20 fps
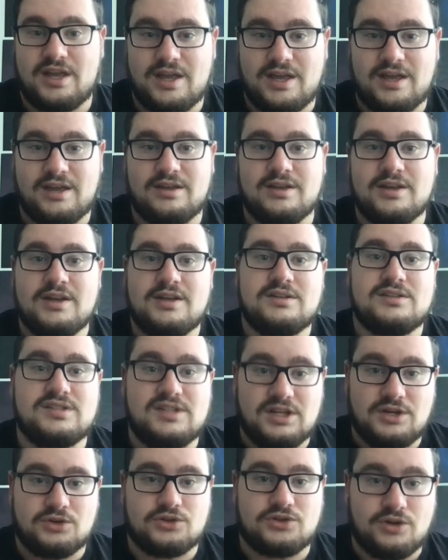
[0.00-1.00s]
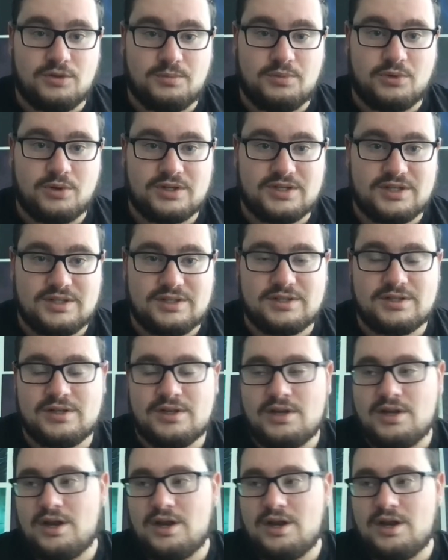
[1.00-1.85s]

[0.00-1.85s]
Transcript: hey, secrets are important.